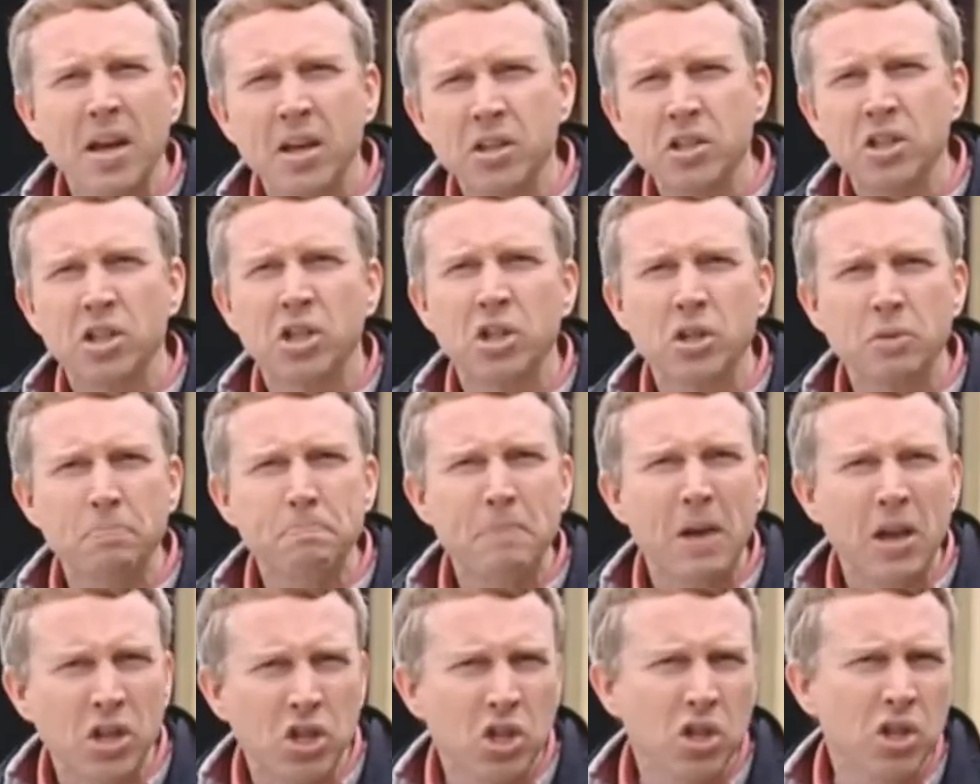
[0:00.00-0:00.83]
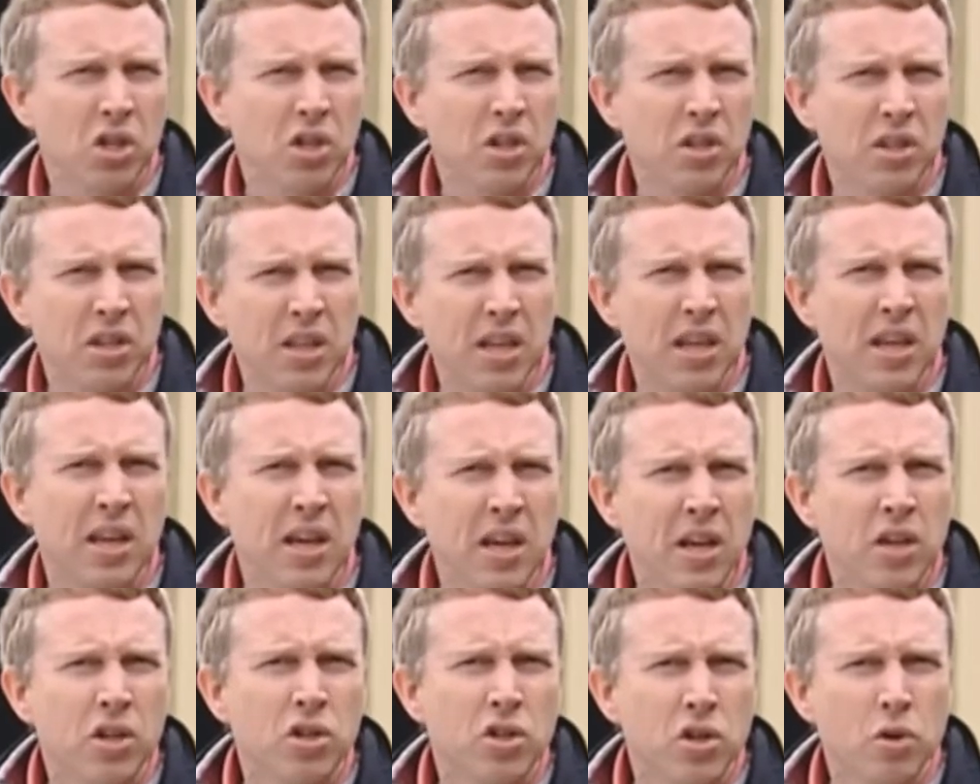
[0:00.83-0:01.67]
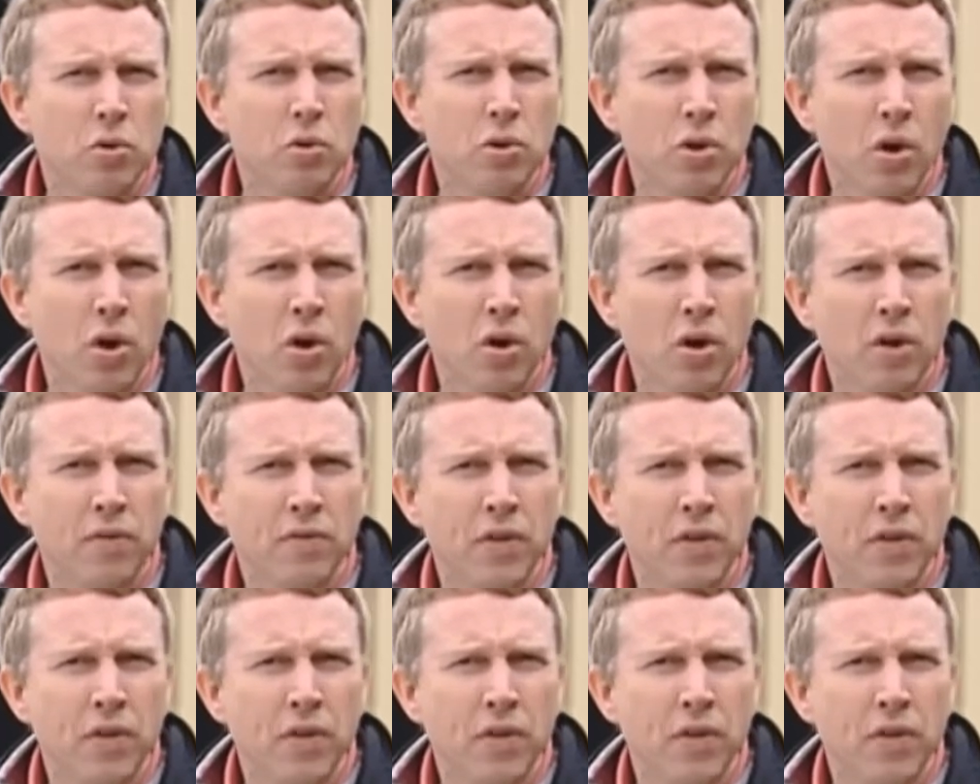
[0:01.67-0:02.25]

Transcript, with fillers: As I just mentioned, the two longer